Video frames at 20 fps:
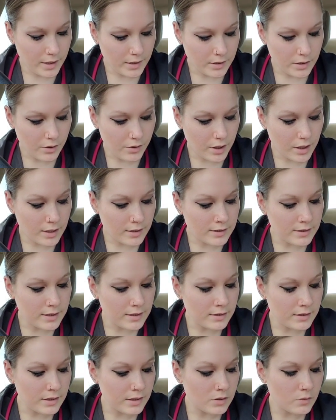so the
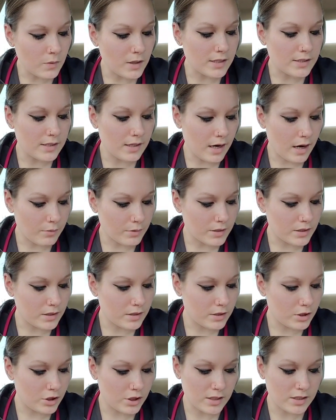consensus was that I
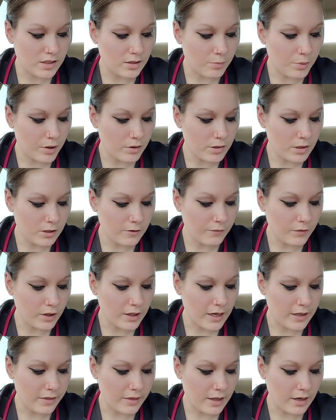was just supposed to
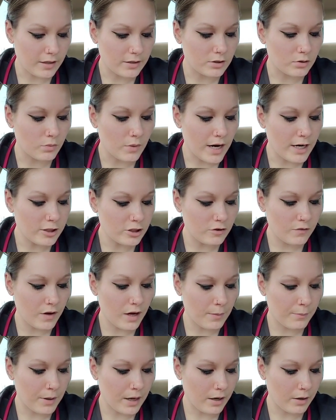forget that a deranged
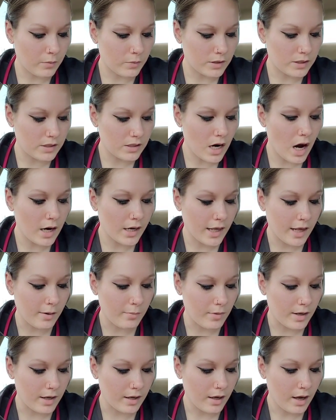vampire was
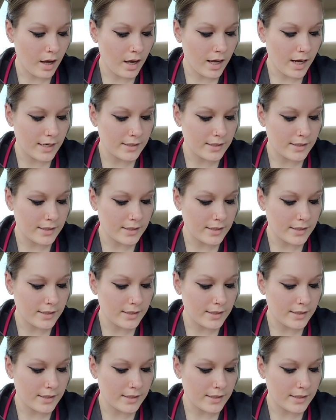stalking me,